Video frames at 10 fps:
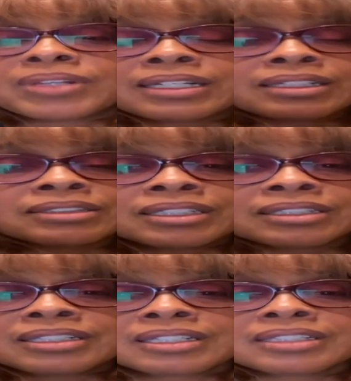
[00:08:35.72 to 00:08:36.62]
I,
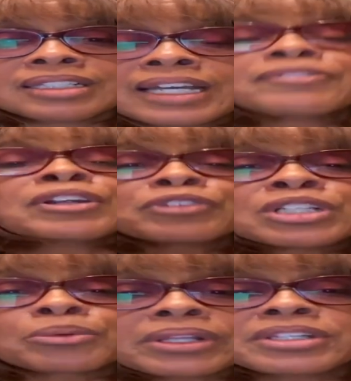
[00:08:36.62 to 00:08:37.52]
I've
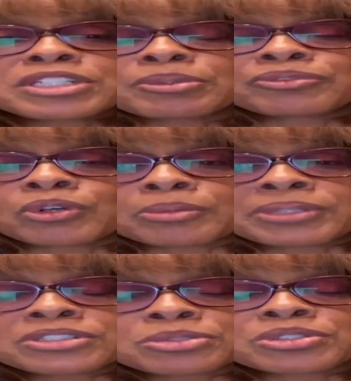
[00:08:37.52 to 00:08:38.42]
never done one of these before,
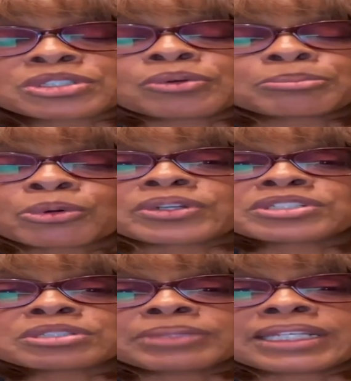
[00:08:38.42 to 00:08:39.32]
but this was so
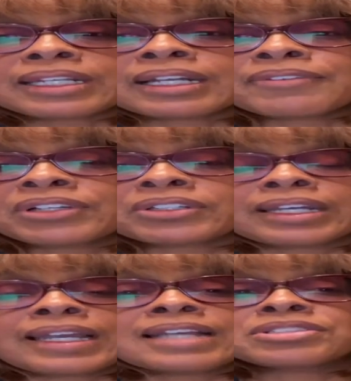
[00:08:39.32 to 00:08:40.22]
important to me that I
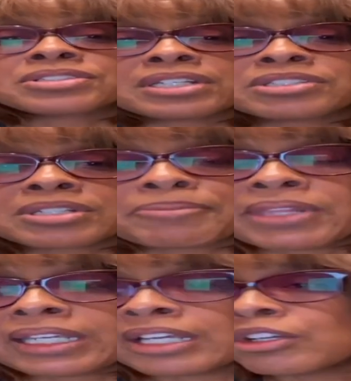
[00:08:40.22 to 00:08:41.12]
felt I had to say
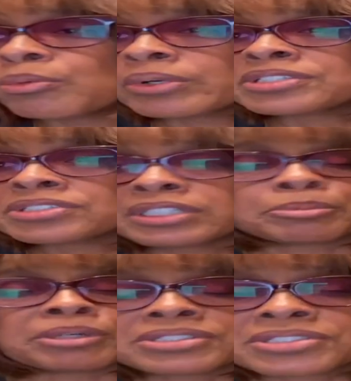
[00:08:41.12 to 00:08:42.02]
something. I don't want to
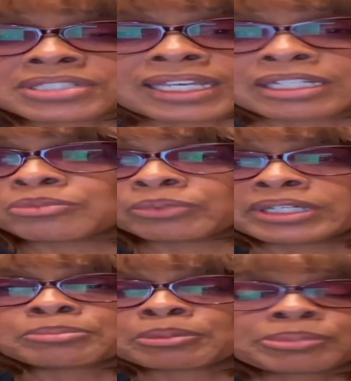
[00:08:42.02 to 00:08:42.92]
sit up on a set and
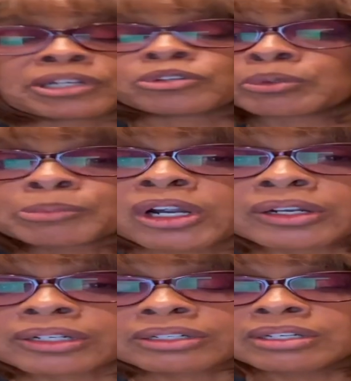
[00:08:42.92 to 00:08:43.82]
read a prepared
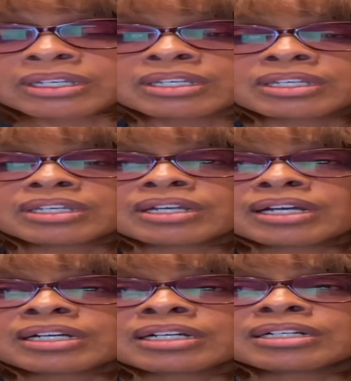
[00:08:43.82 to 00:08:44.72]
remark.
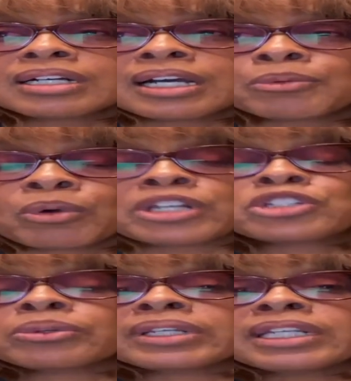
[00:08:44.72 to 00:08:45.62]
Uh, I
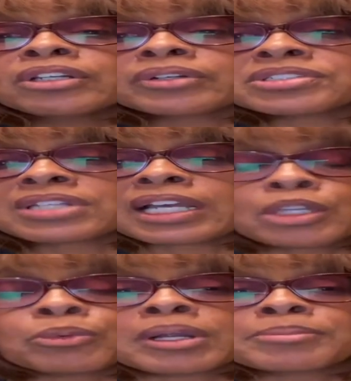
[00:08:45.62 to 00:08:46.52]
wanted you to hear
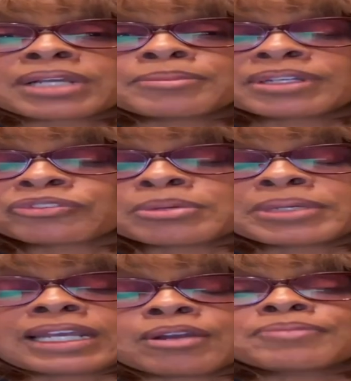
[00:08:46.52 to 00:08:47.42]
exactly where I'm coming
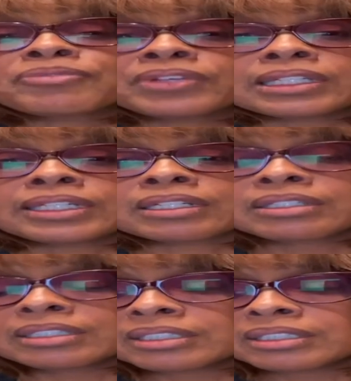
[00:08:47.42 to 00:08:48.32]
from and how I'm feeling,